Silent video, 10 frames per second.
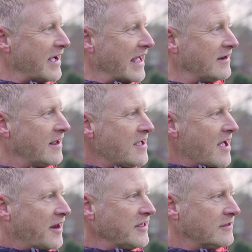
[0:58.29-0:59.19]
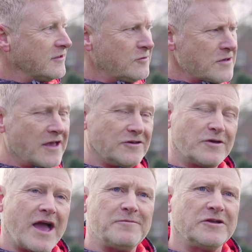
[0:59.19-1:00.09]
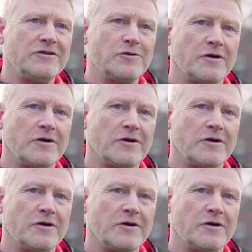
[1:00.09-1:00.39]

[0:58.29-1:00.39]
And I think you came and you